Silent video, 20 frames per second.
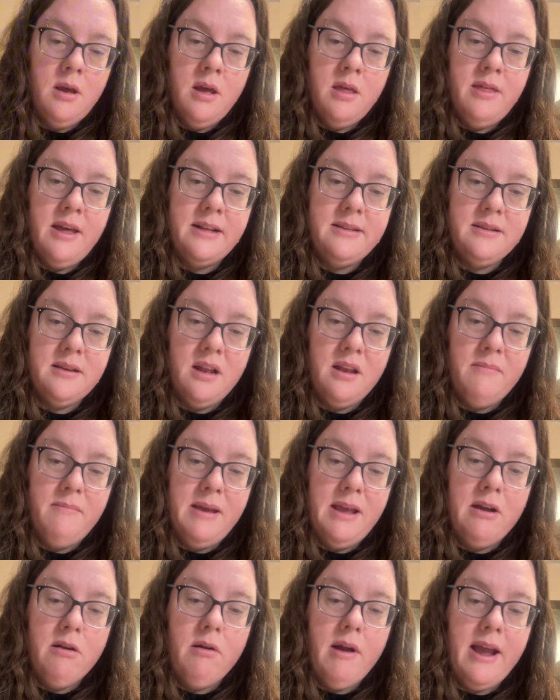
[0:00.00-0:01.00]
That's going to be
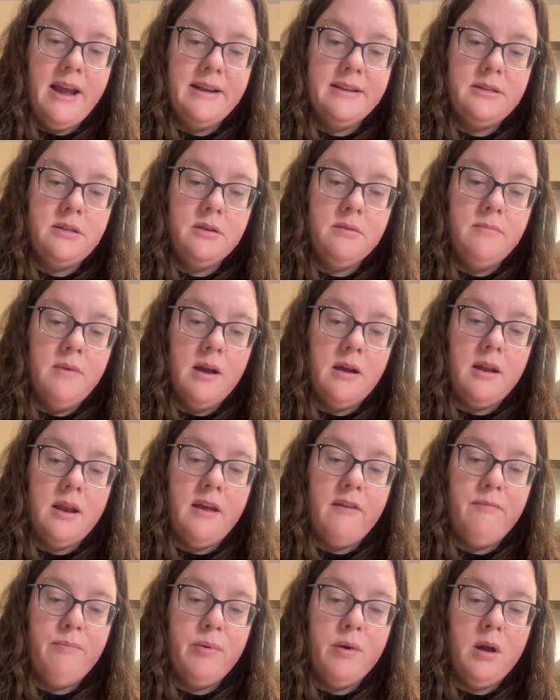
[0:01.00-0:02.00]
great. I'm not going
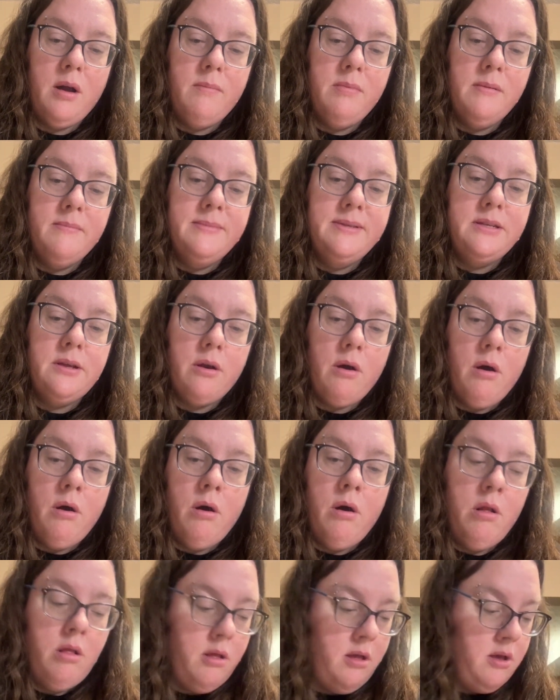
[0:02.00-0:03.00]
to have problems at
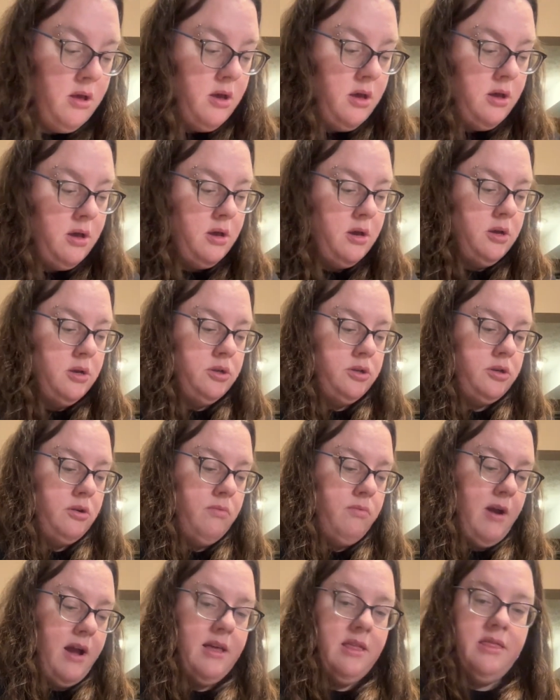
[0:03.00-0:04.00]
all. So
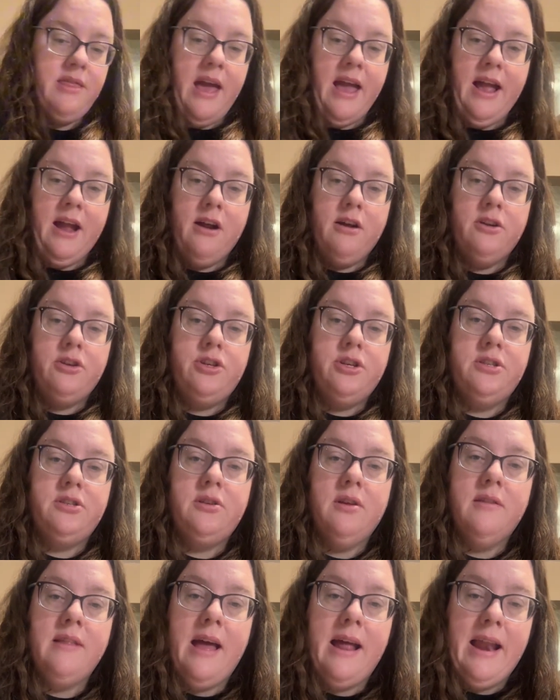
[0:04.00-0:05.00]
right there, just
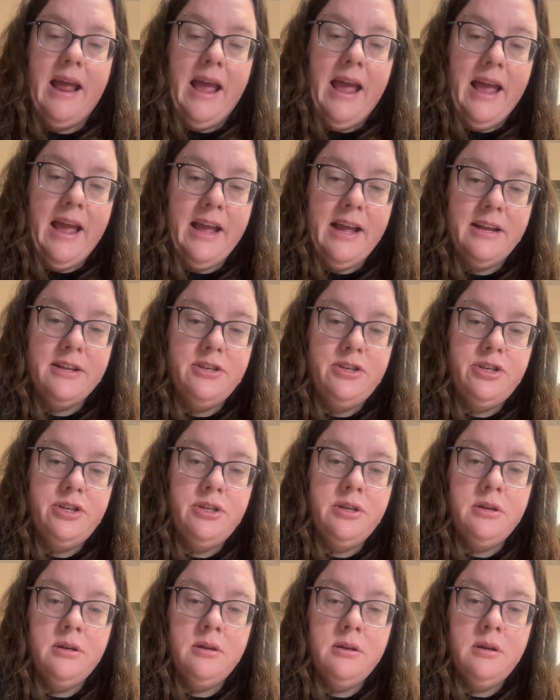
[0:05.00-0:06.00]
on that edge...